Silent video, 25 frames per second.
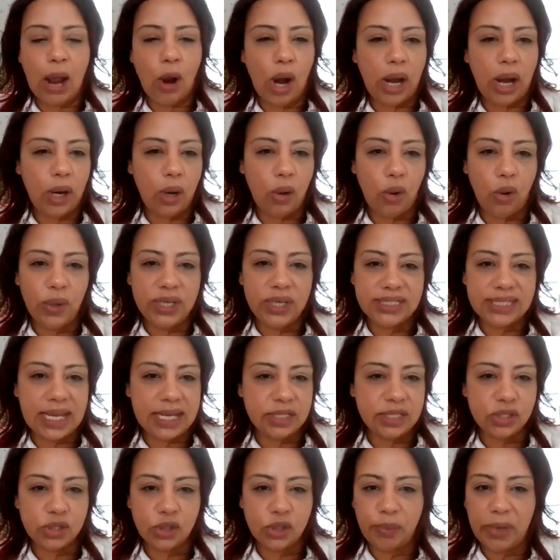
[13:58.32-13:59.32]
I always
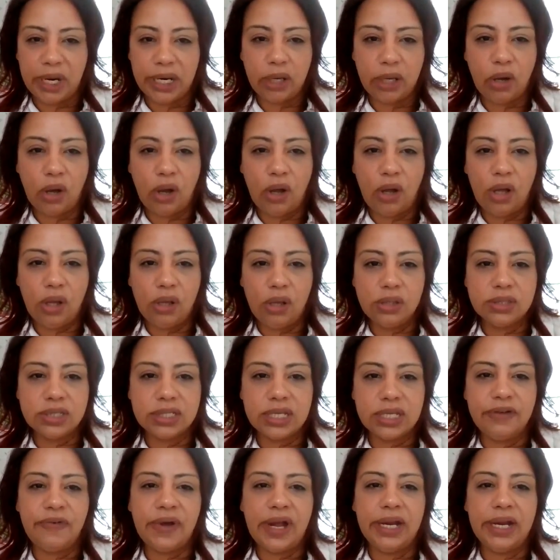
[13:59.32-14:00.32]
answer my
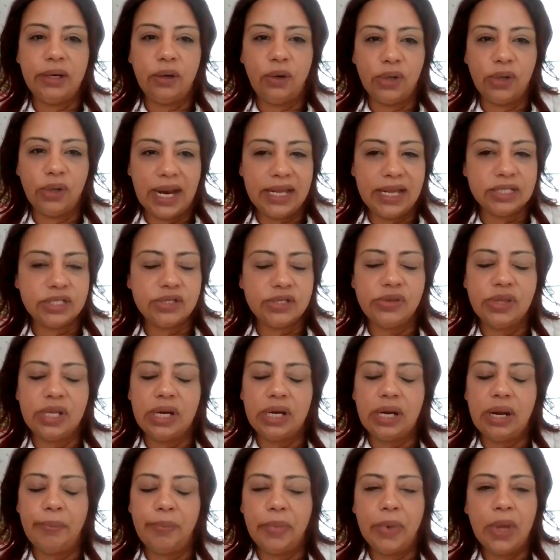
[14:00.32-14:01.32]
calls. If I don't answer,
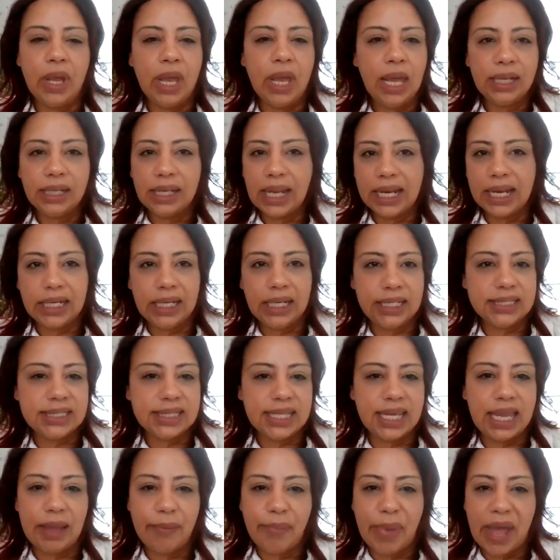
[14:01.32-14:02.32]
then I'm likely
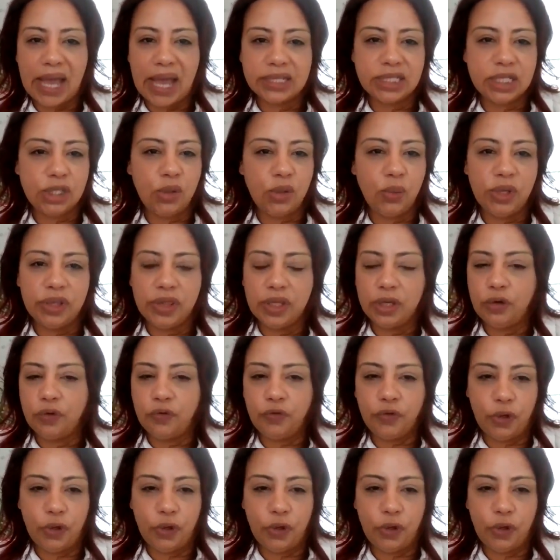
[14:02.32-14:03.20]
to get back to you within a